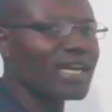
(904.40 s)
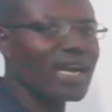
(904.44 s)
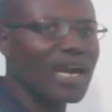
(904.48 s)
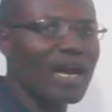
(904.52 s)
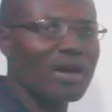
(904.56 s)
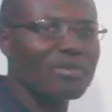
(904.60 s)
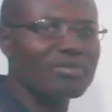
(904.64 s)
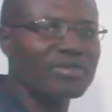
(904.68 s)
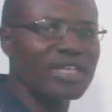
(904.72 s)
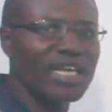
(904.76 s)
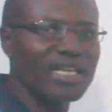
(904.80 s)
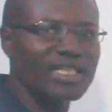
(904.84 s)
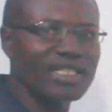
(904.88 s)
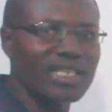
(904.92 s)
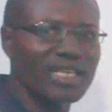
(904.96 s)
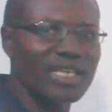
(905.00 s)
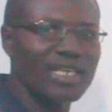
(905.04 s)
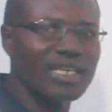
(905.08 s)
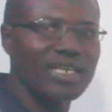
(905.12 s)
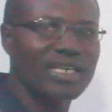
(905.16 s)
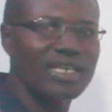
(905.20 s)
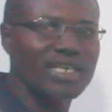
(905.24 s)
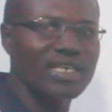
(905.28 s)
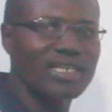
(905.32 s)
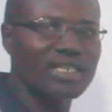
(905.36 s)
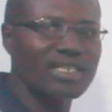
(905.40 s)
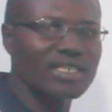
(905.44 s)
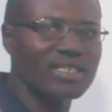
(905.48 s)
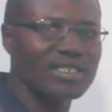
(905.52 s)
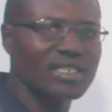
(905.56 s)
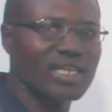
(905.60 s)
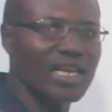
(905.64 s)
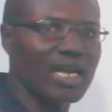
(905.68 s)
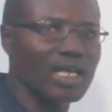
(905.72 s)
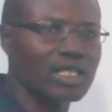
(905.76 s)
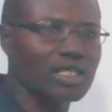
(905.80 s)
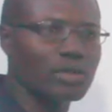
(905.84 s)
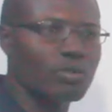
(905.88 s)
graph that increases
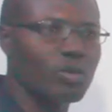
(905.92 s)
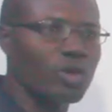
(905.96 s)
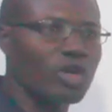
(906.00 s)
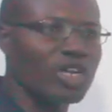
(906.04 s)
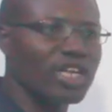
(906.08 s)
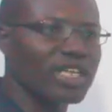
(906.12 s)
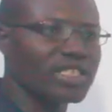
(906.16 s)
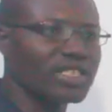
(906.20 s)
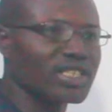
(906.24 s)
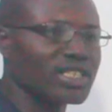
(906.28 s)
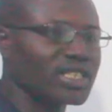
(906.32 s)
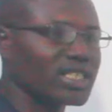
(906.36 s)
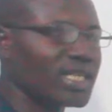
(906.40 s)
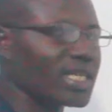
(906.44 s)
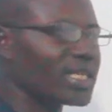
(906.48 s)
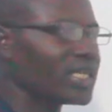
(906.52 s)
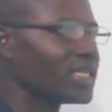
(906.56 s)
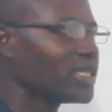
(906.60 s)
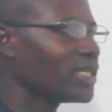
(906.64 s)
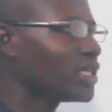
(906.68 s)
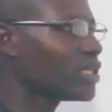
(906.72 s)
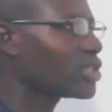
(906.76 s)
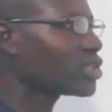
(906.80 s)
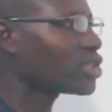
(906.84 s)
exponentially